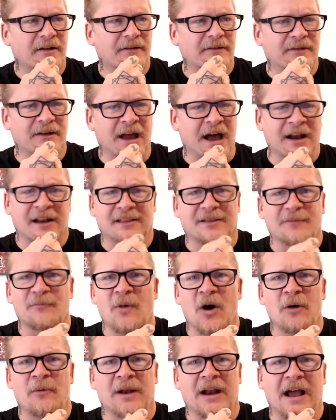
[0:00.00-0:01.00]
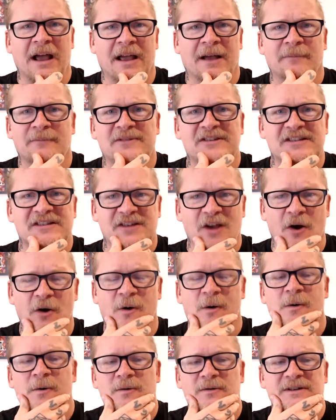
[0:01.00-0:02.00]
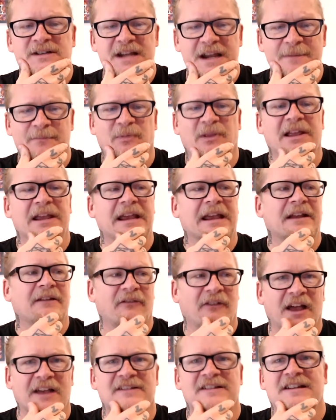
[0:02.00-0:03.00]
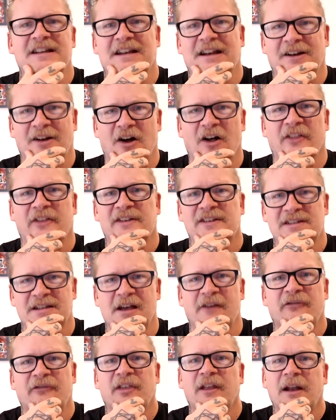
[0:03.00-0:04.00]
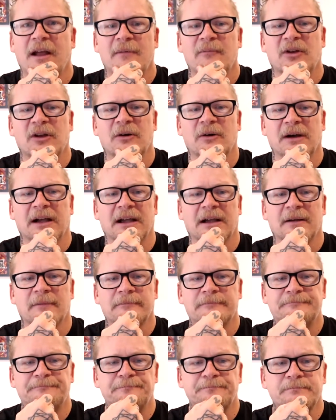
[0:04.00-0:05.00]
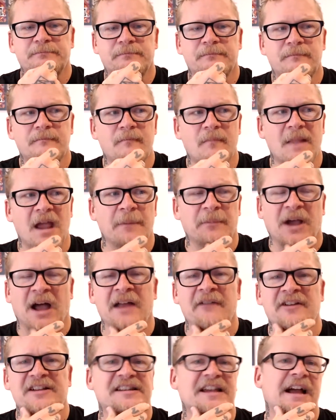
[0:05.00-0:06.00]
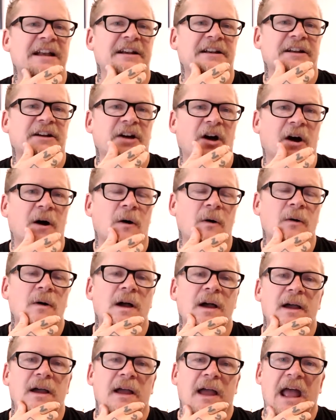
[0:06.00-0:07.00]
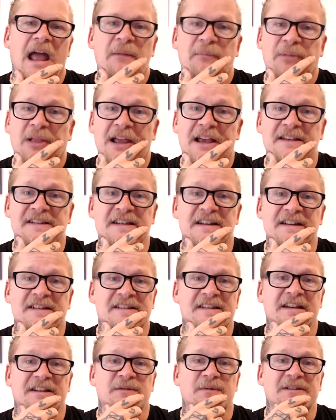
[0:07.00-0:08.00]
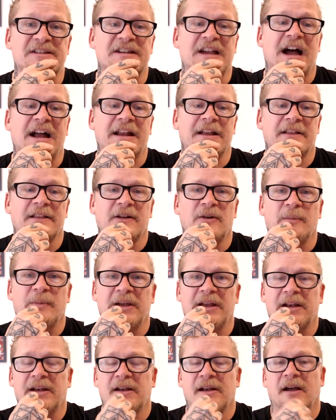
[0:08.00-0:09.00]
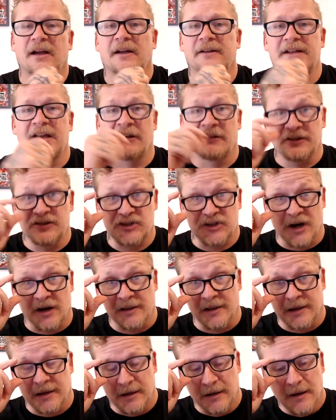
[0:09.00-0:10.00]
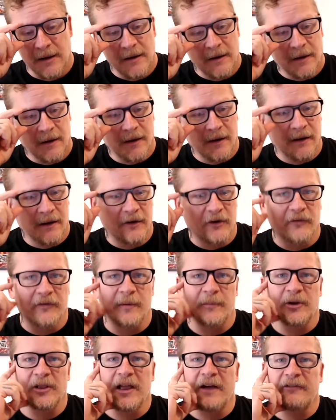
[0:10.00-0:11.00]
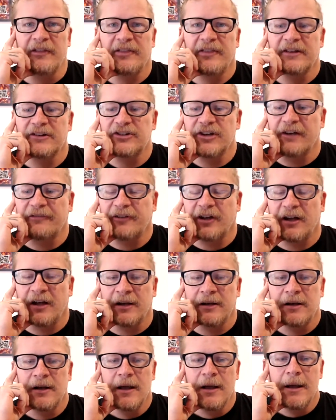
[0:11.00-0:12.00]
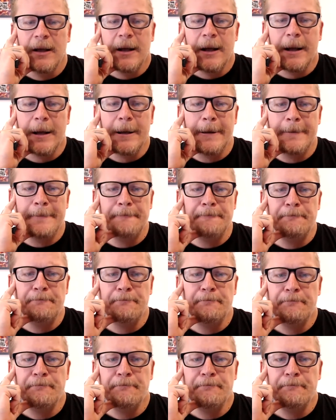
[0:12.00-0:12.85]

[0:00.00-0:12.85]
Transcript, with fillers: Not at the moment. I am so deeply invested in all the stuff that I'm doing. I'm kind of excited to go and play E Z D six with Scotty a little bit uh, down in Charlotte, uh, November eleventh at JeffCon. Um,